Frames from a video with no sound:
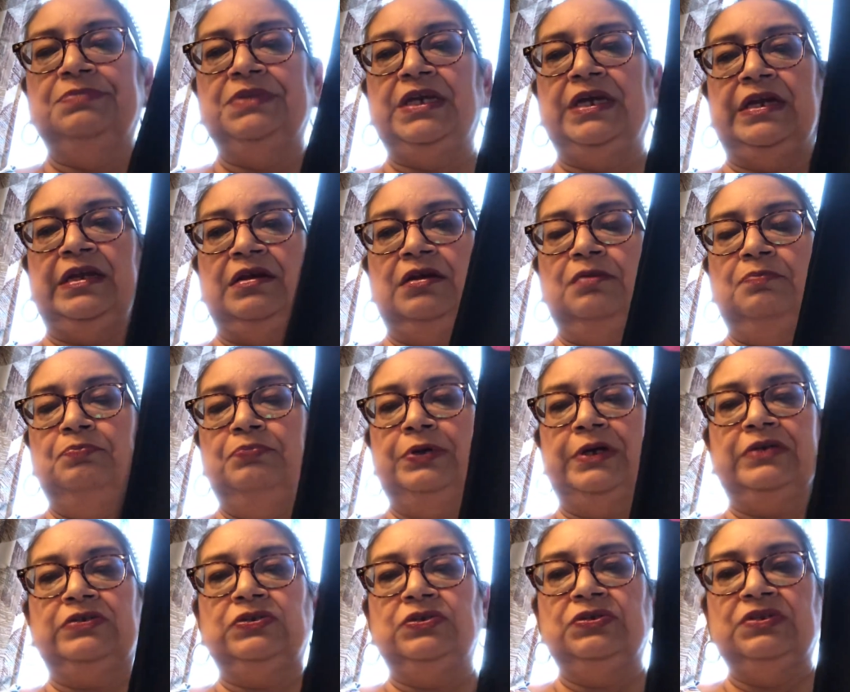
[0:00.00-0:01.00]
kind of
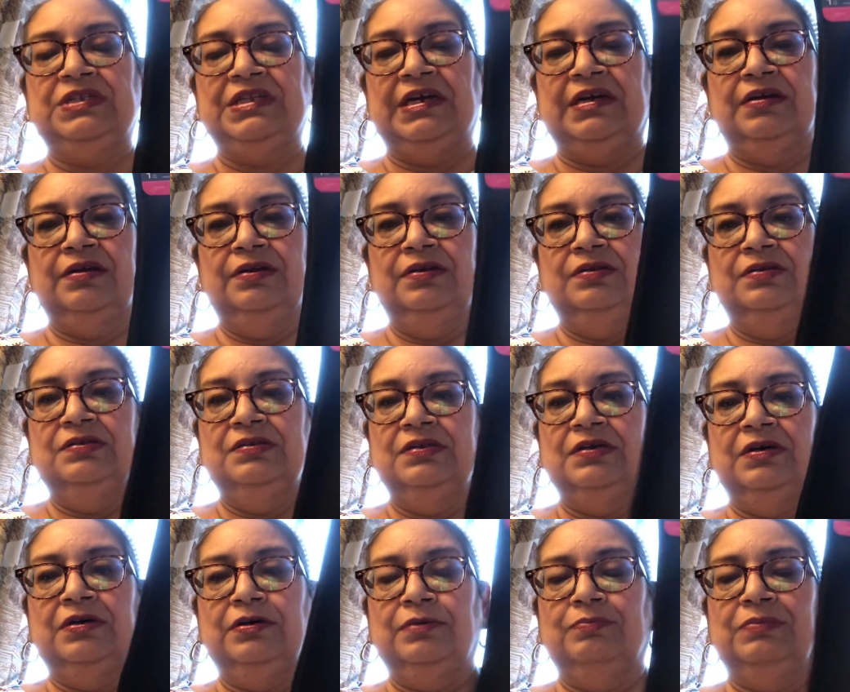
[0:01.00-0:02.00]
compression stockings
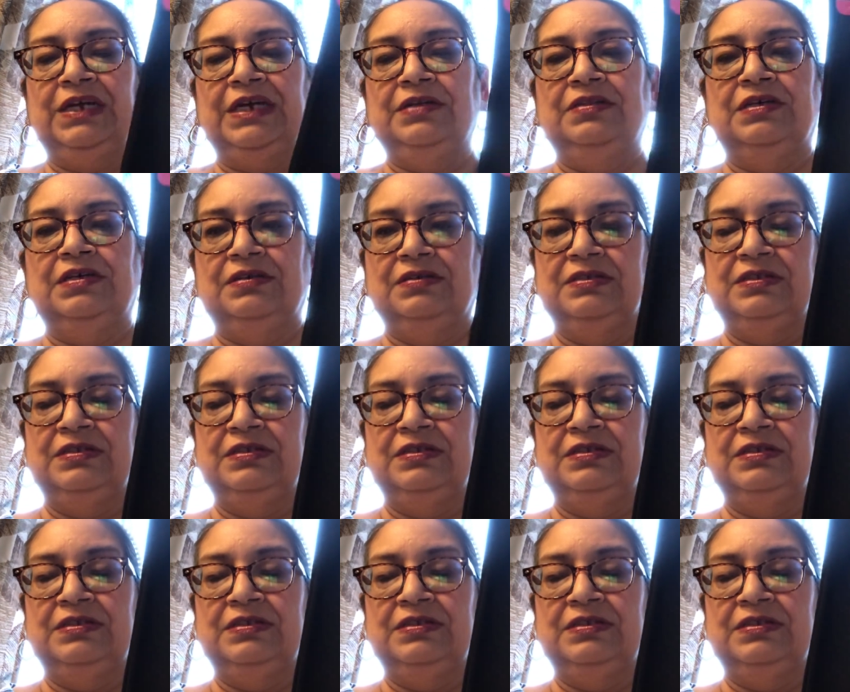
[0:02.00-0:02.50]
um, like this.